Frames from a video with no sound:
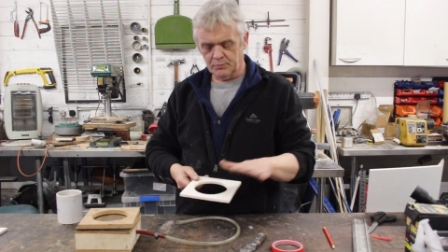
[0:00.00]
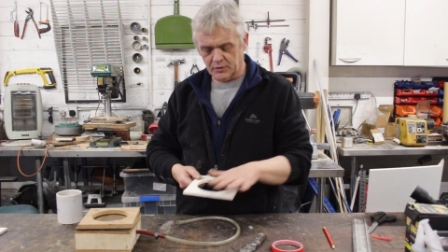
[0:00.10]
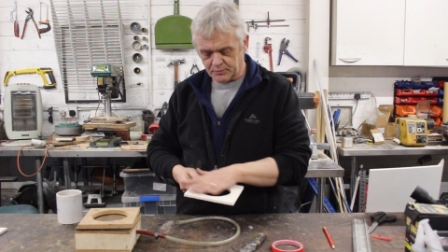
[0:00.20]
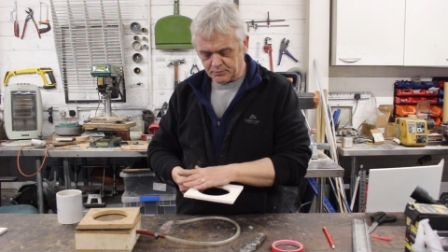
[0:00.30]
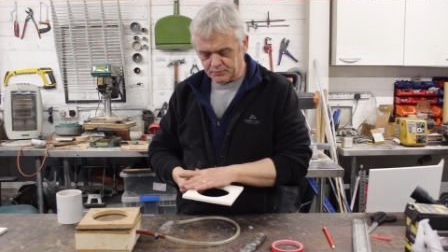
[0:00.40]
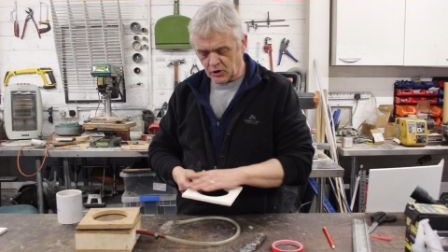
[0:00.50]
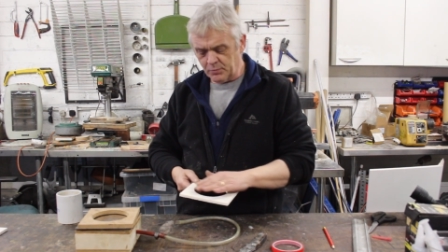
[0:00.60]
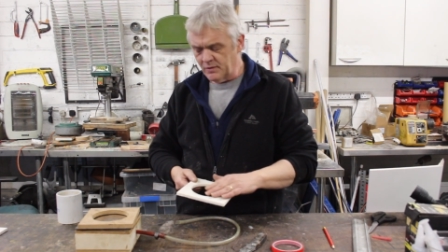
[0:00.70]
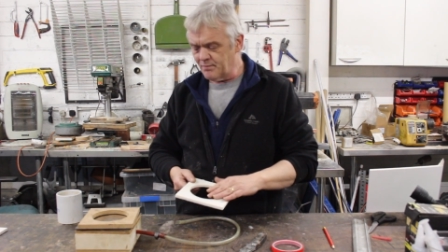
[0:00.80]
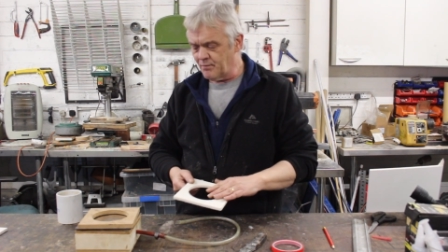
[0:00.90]
Put a
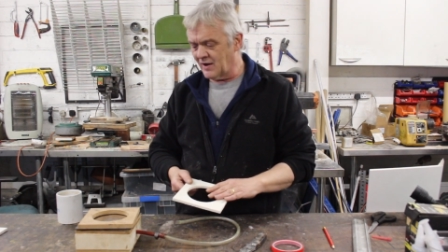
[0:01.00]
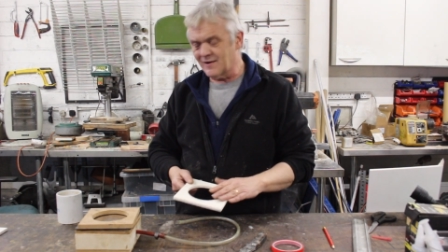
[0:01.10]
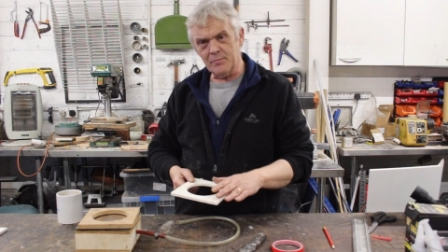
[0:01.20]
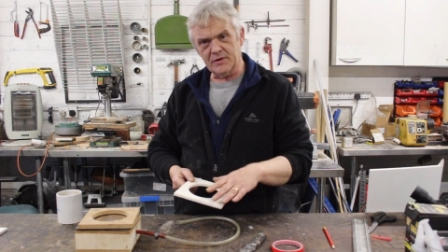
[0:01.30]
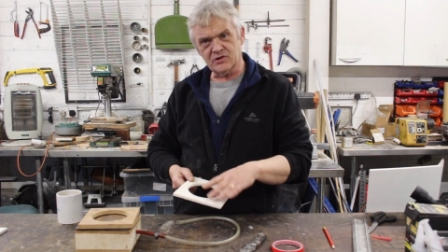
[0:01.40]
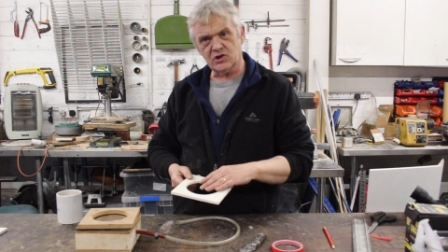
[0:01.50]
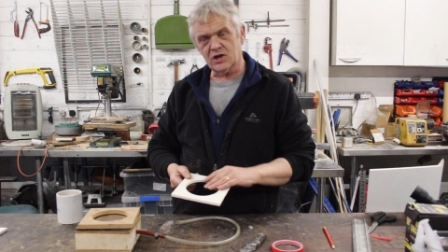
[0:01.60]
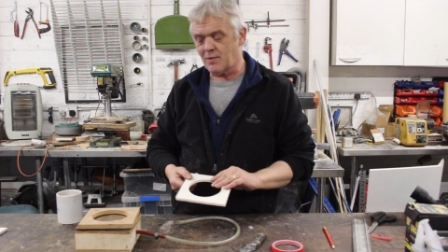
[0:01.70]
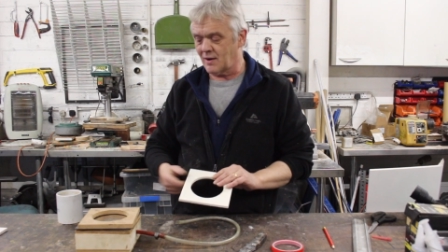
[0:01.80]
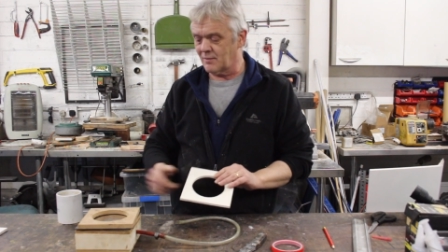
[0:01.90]
couple of, a little bit of
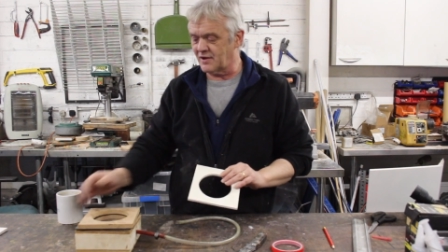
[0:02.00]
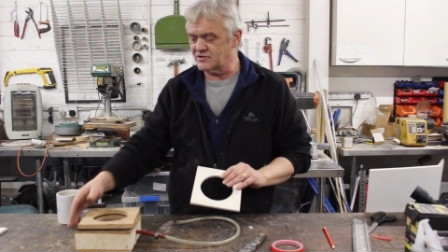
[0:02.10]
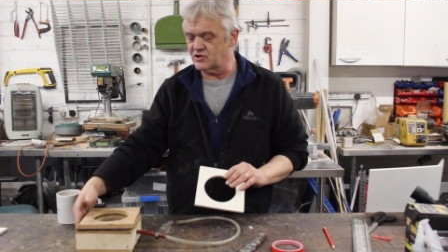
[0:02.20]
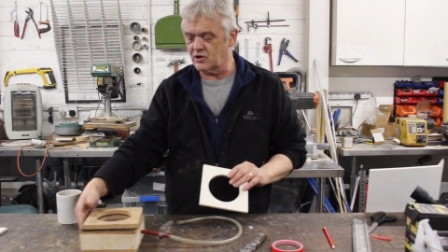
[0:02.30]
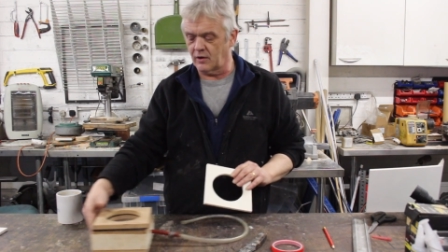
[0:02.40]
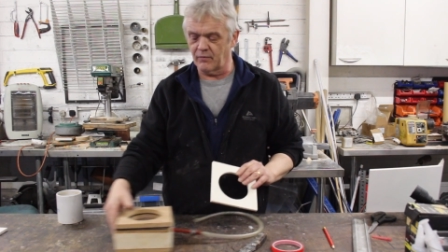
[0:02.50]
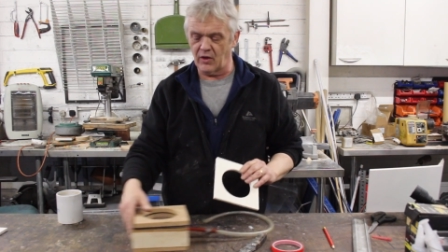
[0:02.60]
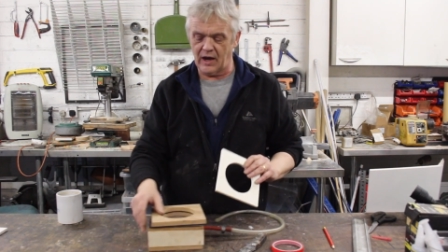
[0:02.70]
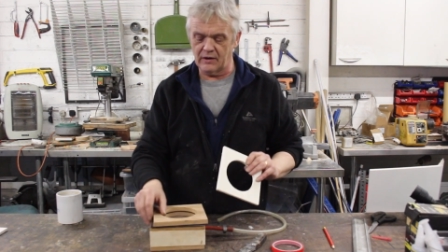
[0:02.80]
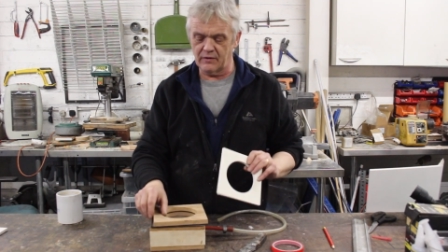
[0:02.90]
sticky back plastic on
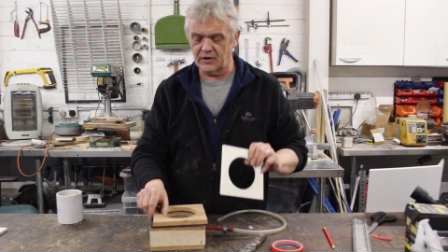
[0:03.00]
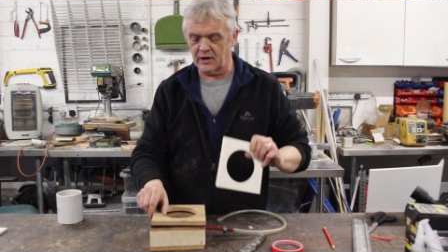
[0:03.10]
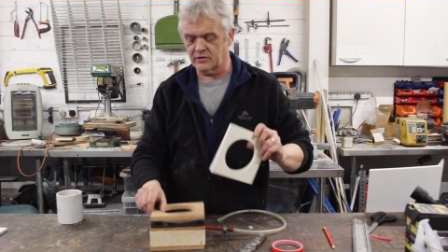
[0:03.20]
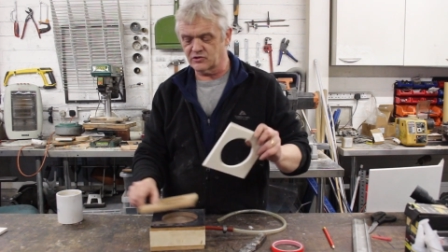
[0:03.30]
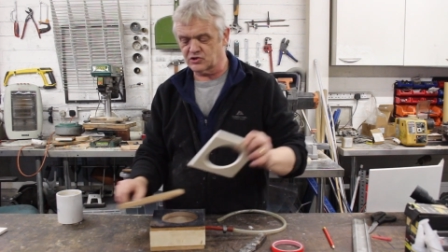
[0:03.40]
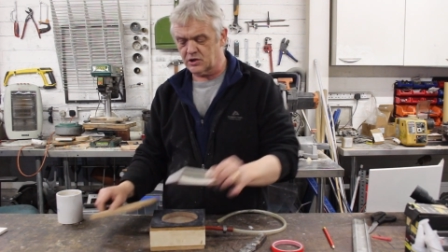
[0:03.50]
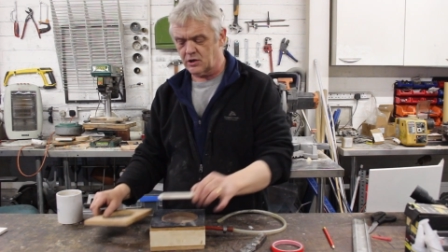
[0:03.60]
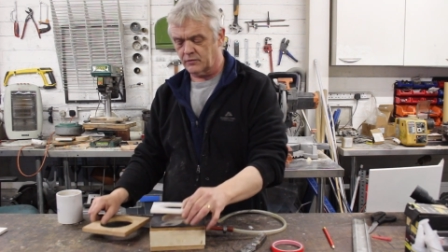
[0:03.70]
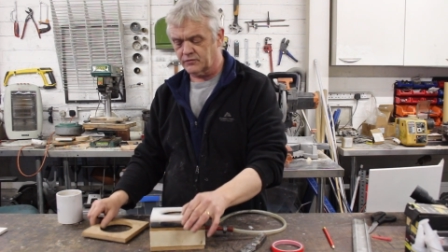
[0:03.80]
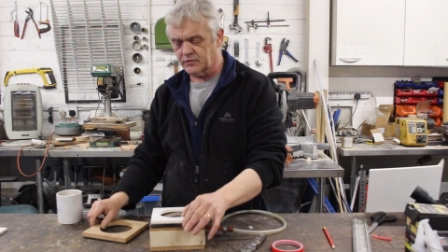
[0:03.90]
there and then I can stick
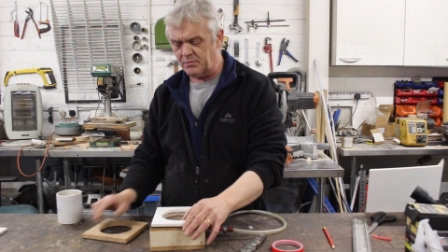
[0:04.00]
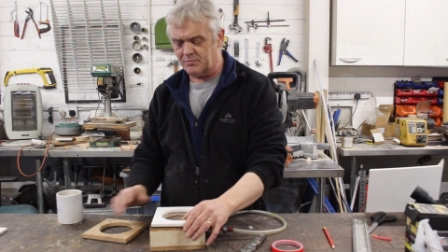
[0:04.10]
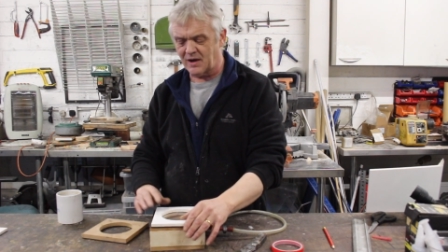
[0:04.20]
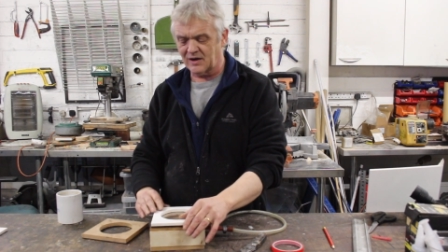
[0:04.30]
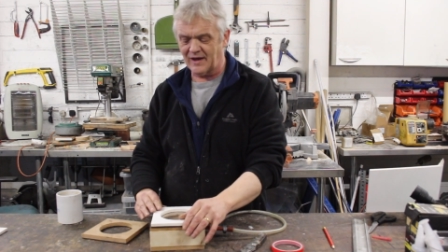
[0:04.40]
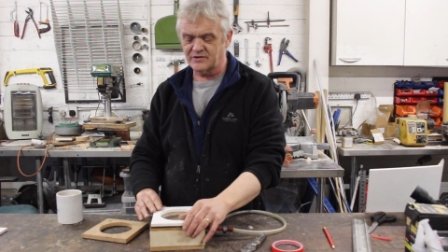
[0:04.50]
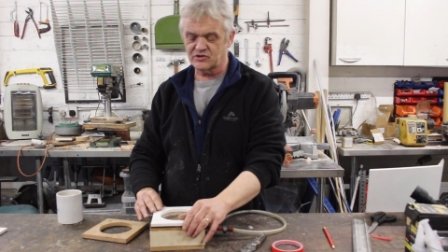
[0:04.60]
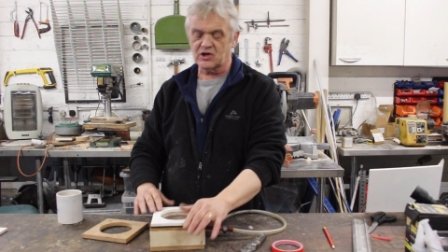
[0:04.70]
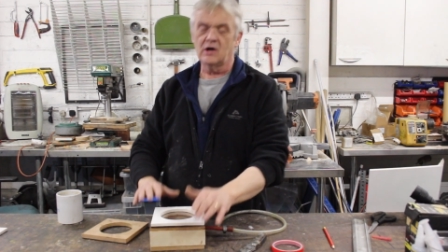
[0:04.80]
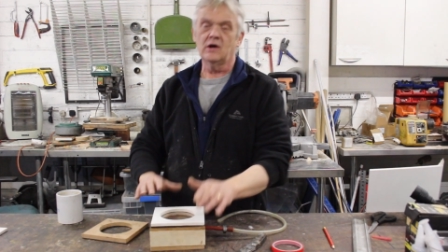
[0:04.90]
it on top of my
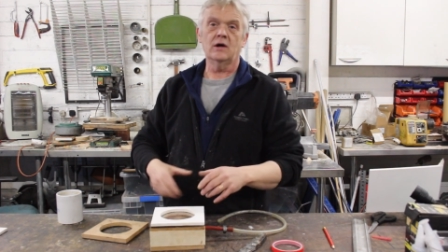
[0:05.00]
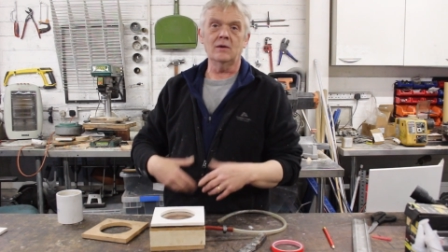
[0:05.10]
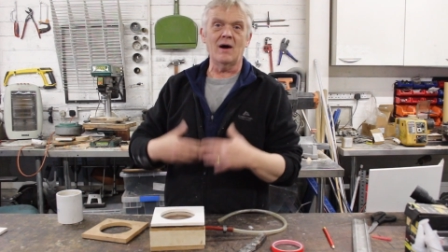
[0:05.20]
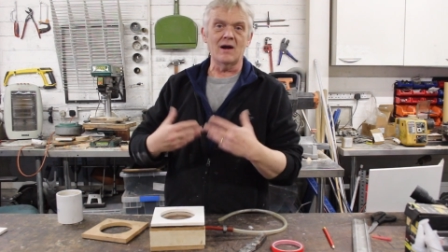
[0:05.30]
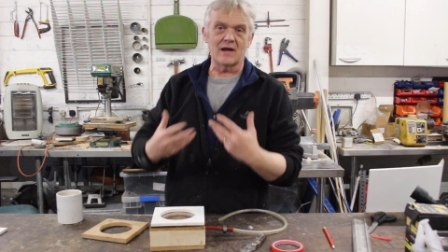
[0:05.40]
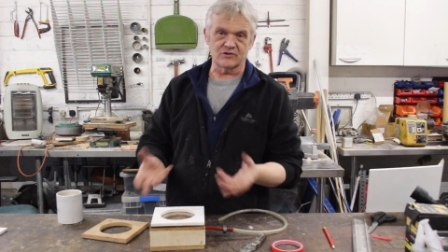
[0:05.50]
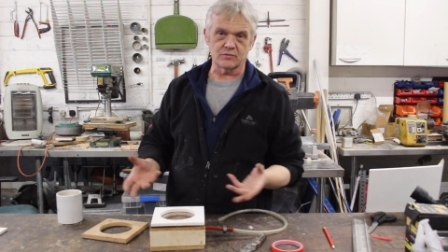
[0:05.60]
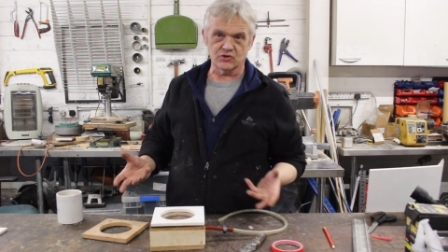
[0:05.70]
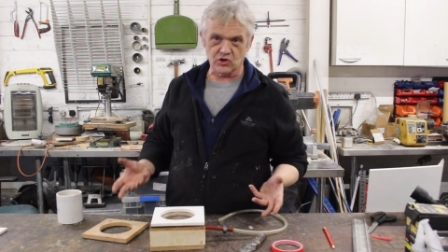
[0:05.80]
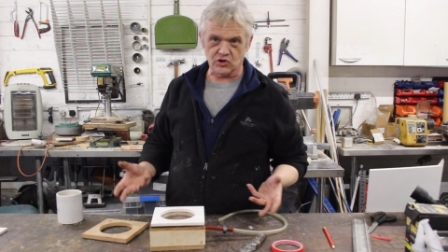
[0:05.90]
lens and my lens
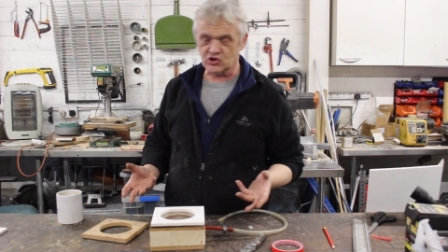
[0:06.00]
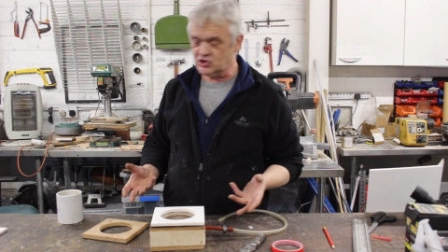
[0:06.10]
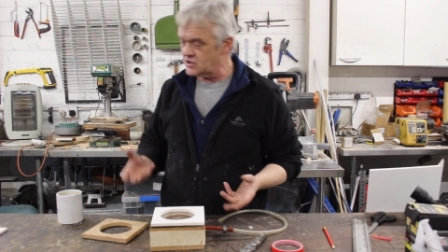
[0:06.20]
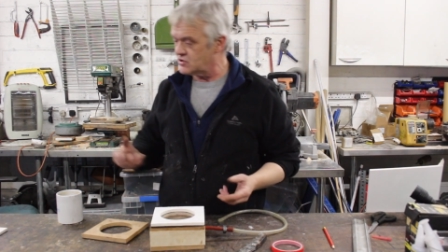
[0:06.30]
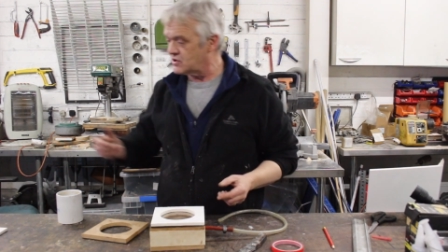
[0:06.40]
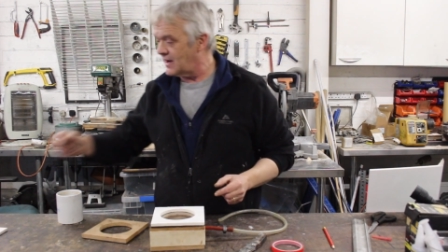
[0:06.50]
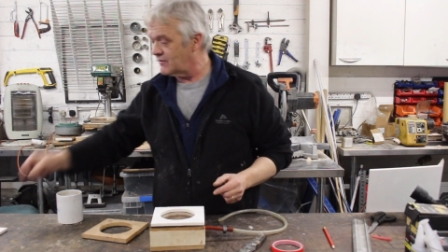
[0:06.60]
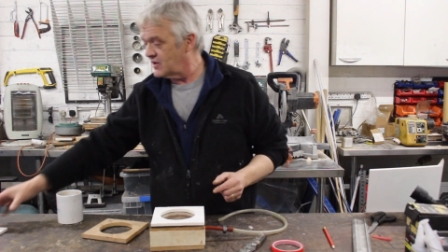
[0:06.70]
will just stick there.